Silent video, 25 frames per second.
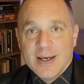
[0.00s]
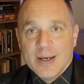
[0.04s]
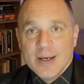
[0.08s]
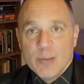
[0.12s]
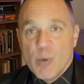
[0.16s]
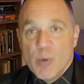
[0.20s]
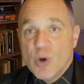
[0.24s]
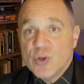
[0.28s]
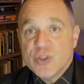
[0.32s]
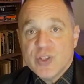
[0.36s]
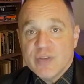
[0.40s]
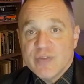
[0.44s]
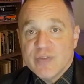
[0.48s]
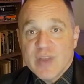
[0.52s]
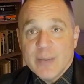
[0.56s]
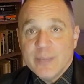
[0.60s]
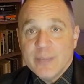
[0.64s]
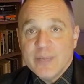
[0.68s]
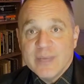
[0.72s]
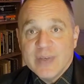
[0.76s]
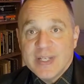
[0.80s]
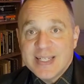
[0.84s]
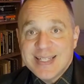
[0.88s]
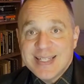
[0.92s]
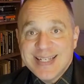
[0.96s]
Most of them
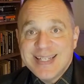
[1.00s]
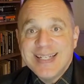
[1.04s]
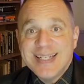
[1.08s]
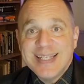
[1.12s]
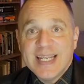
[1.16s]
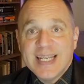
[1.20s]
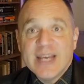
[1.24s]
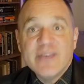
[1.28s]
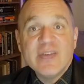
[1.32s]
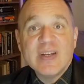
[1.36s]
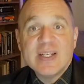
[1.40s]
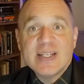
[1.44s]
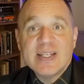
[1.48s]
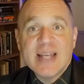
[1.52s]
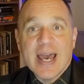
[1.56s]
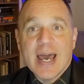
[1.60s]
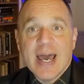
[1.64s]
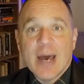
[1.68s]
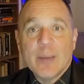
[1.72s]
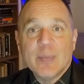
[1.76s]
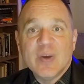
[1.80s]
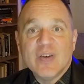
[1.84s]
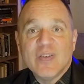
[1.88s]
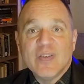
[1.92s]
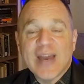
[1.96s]
didn't give a
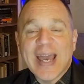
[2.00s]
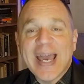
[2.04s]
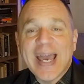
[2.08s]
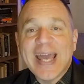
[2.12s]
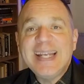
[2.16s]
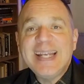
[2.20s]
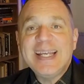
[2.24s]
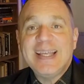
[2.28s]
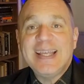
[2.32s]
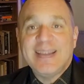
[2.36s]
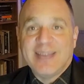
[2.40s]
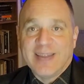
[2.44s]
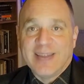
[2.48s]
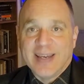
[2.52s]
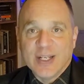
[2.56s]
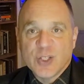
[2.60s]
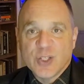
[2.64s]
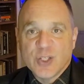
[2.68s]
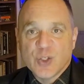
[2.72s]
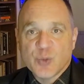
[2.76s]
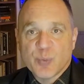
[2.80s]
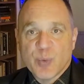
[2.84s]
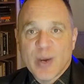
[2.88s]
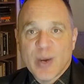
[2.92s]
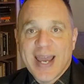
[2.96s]
damn if anything
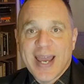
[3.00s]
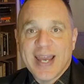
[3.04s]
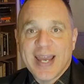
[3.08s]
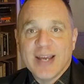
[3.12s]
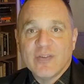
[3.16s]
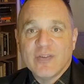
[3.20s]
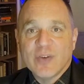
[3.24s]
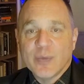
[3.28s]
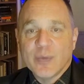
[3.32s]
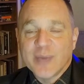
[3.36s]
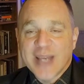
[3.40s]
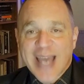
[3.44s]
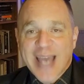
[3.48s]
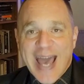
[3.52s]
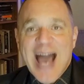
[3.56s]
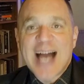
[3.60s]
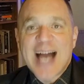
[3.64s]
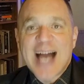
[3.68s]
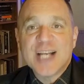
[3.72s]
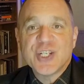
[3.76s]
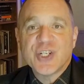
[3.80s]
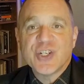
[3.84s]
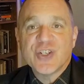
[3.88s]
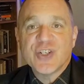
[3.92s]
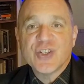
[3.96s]
sprang from the
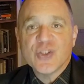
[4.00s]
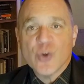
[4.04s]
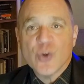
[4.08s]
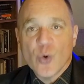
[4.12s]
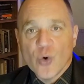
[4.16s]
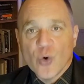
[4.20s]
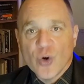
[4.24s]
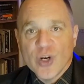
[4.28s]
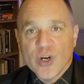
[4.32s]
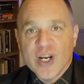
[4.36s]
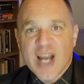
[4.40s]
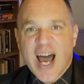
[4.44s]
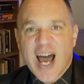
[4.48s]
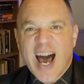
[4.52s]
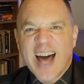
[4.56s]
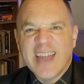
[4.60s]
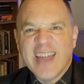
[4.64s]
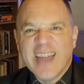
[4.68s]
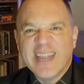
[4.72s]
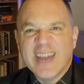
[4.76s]
ashes or not.